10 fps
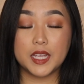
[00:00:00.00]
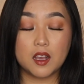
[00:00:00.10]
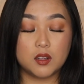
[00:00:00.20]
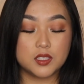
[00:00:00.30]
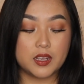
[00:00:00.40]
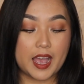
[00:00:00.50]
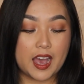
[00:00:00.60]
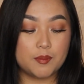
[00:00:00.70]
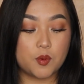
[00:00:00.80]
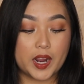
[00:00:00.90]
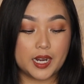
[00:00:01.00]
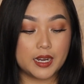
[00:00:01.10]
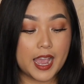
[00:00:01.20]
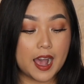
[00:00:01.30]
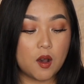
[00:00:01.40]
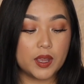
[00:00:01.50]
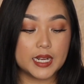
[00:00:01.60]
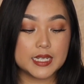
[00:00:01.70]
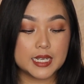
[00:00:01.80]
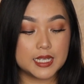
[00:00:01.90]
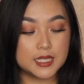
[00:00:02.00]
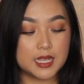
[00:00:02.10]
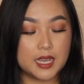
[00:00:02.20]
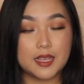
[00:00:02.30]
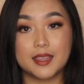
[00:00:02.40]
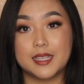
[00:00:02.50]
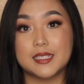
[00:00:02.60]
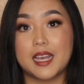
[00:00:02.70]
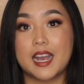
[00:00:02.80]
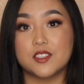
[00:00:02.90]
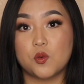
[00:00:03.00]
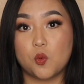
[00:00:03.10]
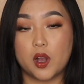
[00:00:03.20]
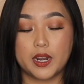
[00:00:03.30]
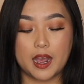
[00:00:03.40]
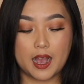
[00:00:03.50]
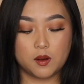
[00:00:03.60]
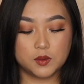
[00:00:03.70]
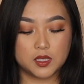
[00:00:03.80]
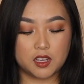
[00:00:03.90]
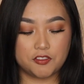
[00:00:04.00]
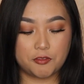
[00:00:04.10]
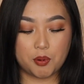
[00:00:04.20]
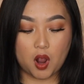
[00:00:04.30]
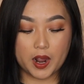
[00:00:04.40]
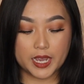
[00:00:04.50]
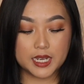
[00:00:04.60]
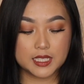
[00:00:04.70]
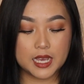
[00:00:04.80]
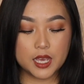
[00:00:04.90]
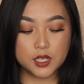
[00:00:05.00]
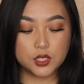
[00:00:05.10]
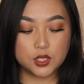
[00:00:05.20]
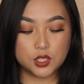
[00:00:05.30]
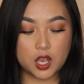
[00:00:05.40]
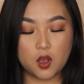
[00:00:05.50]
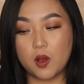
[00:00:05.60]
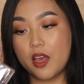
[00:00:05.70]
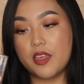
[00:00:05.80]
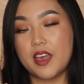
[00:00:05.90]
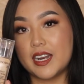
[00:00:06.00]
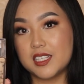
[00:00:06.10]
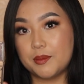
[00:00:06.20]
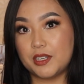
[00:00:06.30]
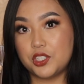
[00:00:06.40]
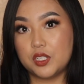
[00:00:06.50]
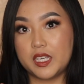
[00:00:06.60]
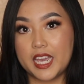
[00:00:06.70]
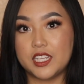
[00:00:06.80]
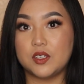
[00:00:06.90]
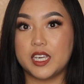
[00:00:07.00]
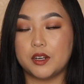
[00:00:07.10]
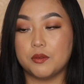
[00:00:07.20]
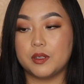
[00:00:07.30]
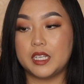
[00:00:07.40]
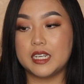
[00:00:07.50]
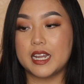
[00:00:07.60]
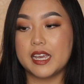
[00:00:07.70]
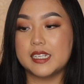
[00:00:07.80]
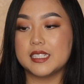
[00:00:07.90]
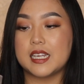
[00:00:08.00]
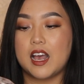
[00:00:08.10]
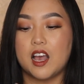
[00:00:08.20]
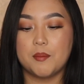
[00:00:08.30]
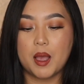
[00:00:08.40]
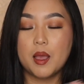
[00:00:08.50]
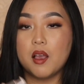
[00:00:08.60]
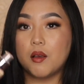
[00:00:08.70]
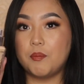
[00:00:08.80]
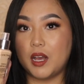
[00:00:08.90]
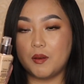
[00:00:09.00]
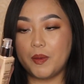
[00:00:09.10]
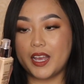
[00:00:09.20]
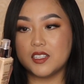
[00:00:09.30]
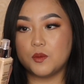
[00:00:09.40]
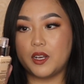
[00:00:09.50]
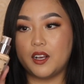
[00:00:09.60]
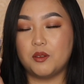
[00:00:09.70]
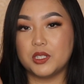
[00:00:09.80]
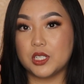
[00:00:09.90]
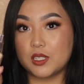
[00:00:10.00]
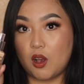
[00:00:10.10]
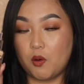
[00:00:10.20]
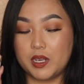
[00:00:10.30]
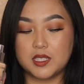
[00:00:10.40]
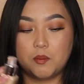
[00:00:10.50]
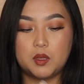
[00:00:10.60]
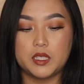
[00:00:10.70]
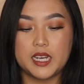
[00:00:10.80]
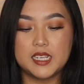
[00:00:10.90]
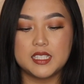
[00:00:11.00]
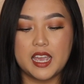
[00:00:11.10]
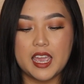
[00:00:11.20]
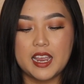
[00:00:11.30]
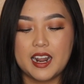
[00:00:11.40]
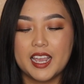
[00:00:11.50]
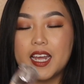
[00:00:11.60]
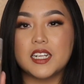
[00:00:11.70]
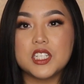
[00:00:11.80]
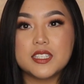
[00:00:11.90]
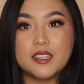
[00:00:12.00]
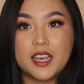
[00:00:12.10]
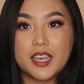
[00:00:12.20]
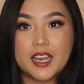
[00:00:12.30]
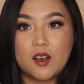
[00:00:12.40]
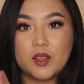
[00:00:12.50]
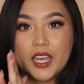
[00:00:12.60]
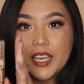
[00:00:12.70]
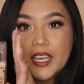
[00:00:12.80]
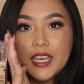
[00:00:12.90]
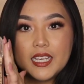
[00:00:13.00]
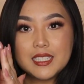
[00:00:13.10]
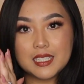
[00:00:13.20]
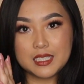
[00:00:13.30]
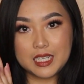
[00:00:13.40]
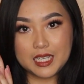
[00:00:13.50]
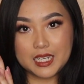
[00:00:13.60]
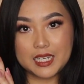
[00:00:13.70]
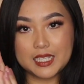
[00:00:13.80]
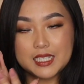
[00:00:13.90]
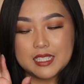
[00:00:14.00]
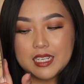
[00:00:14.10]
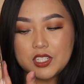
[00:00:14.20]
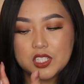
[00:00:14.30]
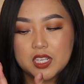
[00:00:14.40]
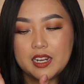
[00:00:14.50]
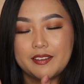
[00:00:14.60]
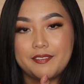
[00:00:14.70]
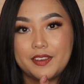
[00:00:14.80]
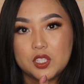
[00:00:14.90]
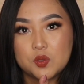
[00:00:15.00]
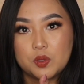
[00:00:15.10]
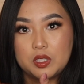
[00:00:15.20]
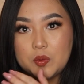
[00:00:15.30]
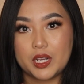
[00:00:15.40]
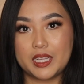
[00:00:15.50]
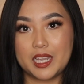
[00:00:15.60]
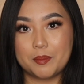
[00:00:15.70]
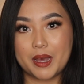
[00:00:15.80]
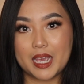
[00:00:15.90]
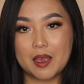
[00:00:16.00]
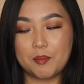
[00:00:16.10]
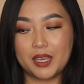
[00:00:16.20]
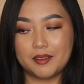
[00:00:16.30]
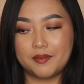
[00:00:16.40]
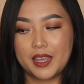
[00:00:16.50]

the Ulta app right now, and it does say that this has one ounce of product. So that is how much you get. You get a really nice um, pump as well, which is always a plus. And I kind of just like how like sleek it is. It just kind of fits really well in my makeup